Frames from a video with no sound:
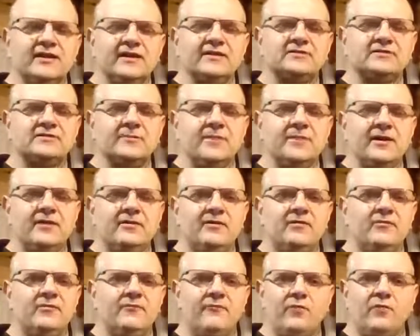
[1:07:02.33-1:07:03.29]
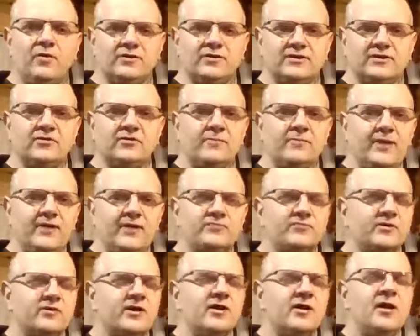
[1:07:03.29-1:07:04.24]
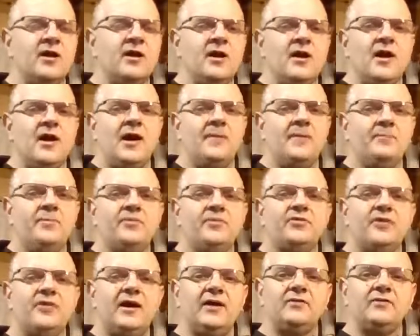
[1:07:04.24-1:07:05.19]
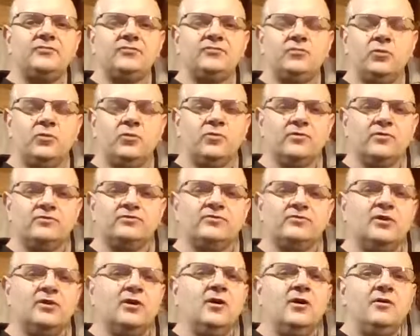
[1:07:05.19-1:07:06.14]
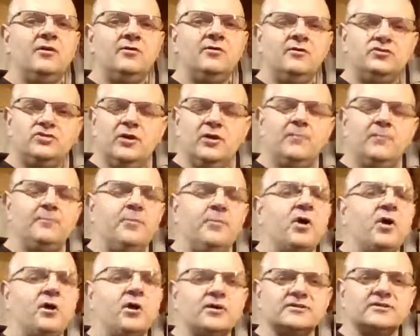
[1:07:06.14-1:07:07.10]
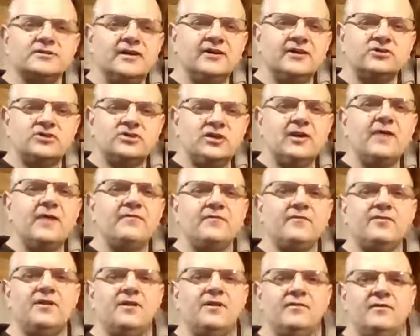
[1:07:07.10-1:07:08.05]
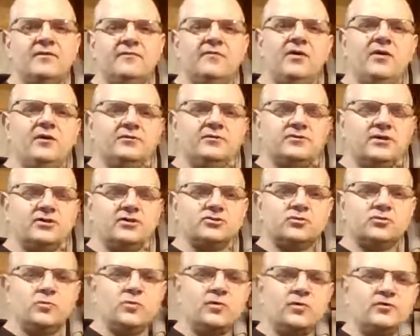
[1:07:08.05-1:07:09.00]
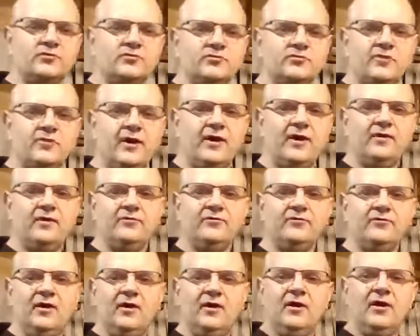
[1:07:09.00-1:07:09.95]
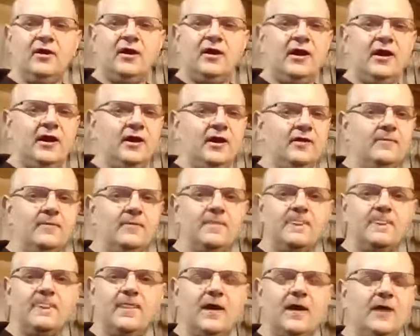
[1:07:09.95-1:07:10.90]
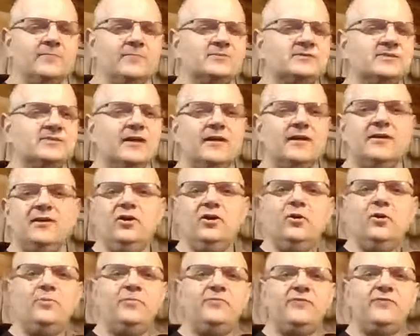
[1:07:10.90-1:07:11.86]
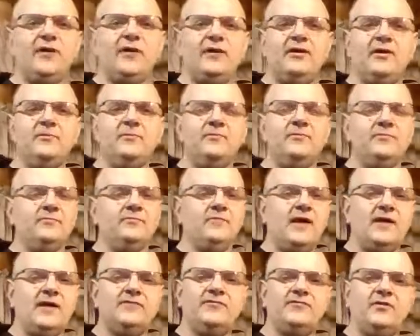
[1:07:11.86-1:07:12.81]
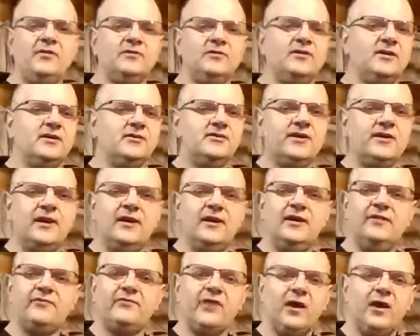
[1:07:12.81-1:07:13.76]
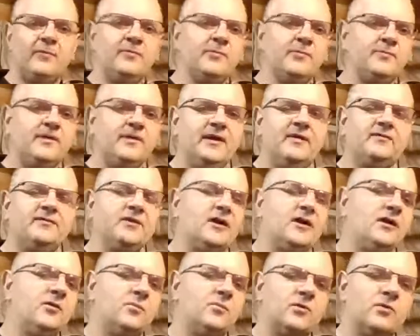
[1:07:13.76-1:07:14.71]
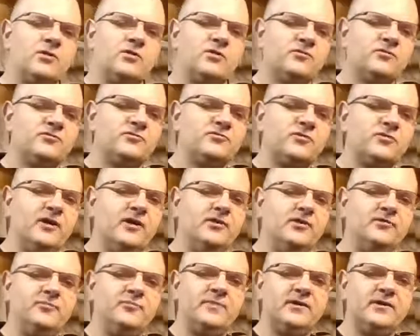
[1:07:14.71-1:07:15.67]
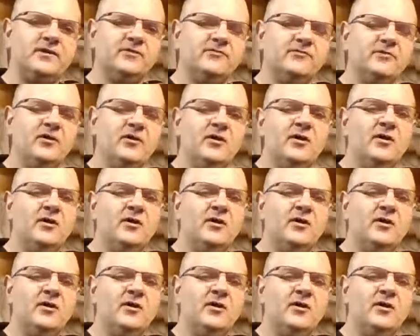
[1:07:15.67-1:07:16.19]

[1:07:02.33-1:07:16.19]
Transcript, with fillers: he estimated, one year Patreon, and put that towards the jump park section and everything. And then volunteers will work on the trails. And I'm set. He opens that up, has volunteer days. I'm going to be out there working on those trails because